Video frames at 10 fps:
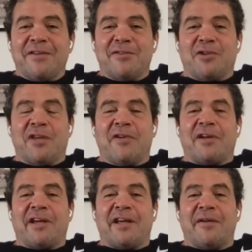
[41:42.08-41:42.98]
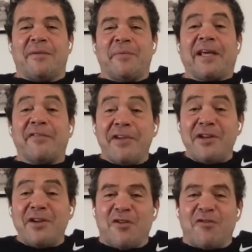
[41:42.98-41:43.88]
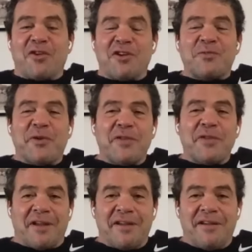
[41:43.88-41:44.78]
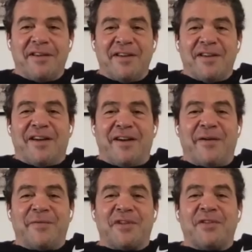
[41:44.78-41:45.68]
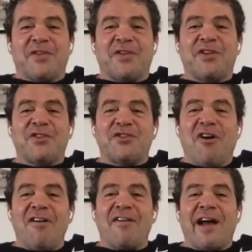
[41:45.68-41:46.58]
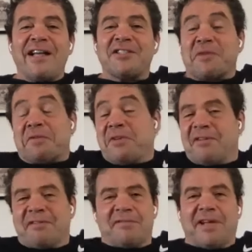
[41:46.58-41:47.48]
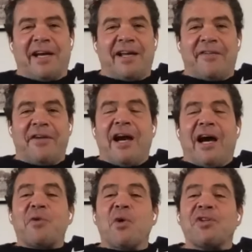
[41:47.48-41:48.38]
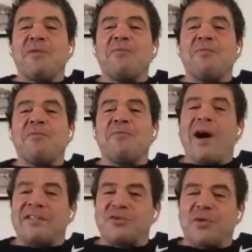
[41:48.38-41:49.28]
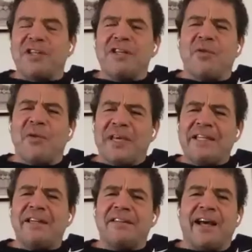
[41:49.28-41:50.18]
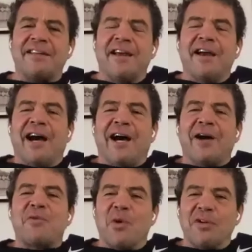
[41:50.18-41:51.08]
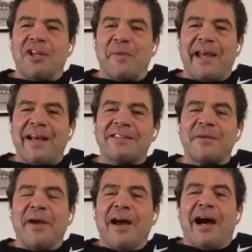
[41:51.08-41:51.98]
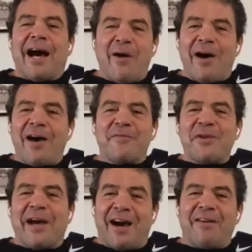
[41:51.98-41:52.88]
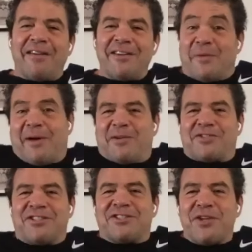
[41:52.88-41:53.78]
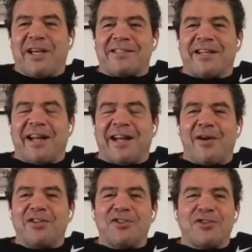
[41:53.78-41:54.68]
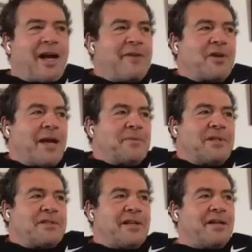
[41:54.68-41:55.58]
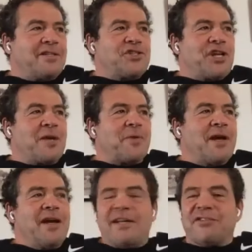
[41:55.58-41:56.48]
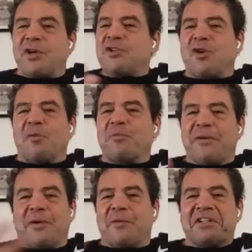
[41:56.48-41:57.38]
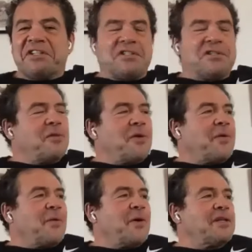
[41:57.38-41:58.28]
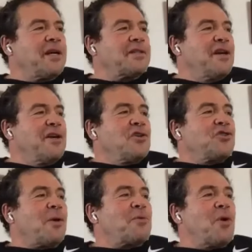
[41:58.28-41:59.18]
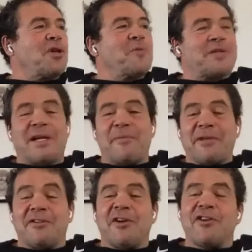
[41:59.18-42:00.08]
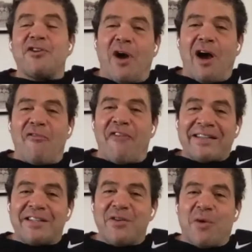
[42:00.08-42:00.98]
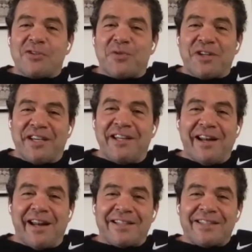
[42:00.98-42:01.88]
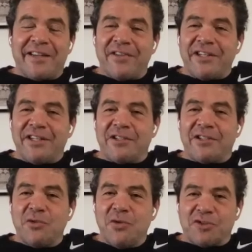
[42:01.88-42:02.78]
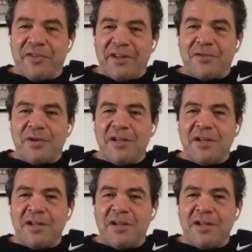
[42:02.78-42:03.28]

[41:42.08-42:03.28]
to give a, a make a video for his birthday, Okay. Um, his daughter asked me, you know, I, I, I wrote him once when he when he did that, I wrote him and I asked him, how have you how you know I was intrigued. I said, how did you have you kept it uh, in shape? And so he told me what, what he's what he does. So I wrote him. I said, you know, you know how fast he was when he did that at 72 or 73.